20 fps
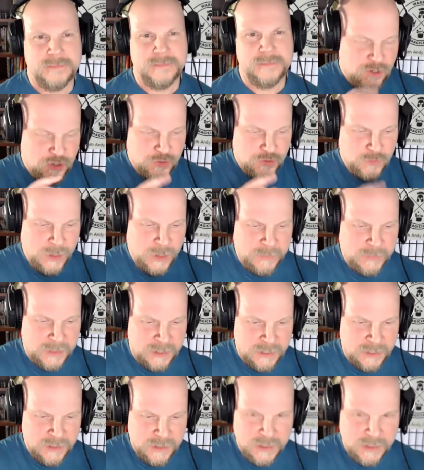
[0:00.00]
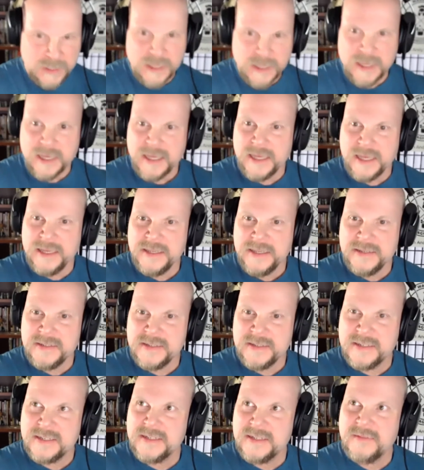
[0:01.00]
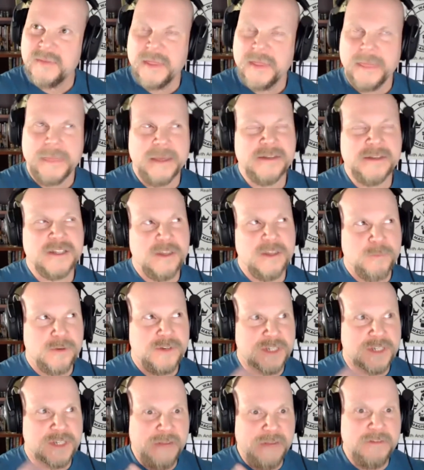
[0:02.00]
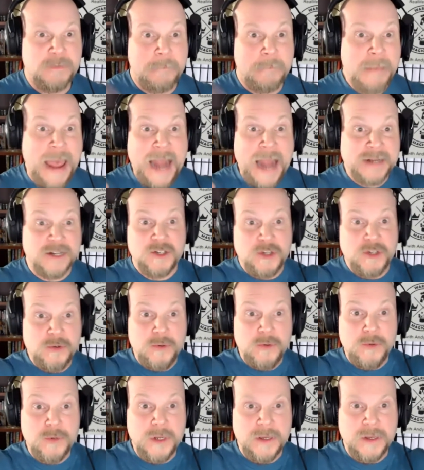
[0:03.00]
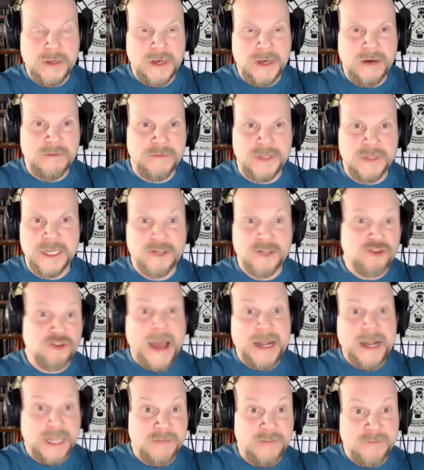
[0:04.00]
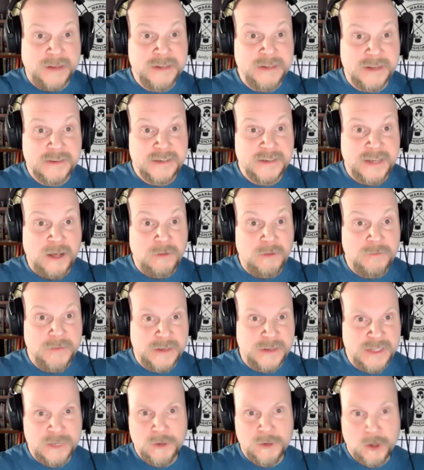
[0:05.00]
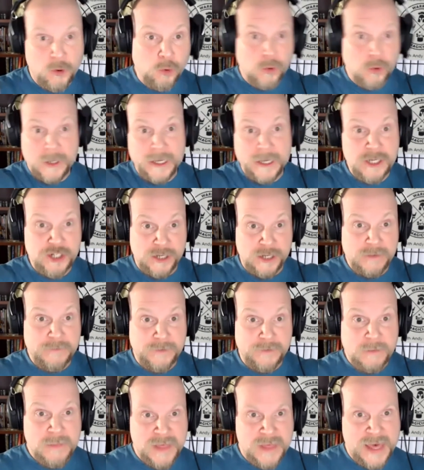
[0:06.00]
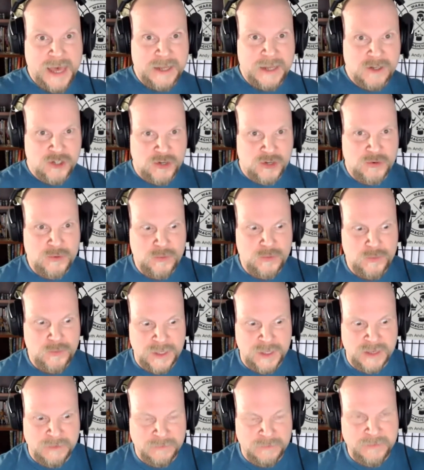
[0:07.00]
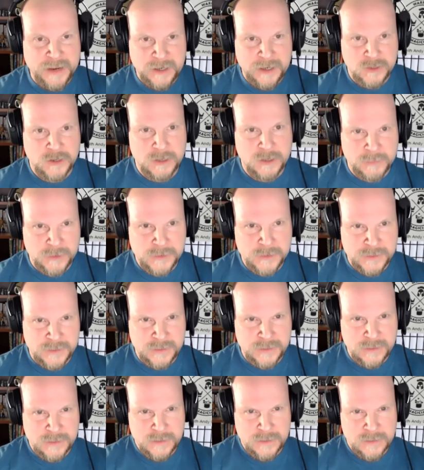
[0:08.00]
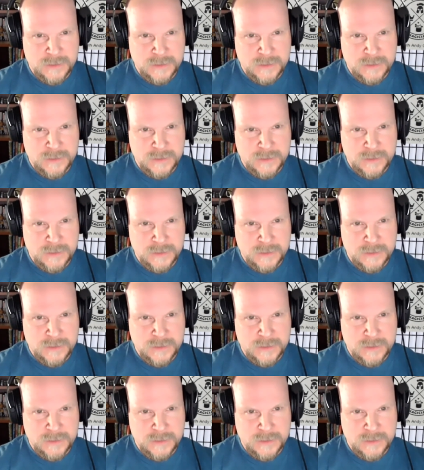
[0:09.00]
to trauma is is the perceived magnitude of the traumatic event itself is there a correlation from that to the effect on a person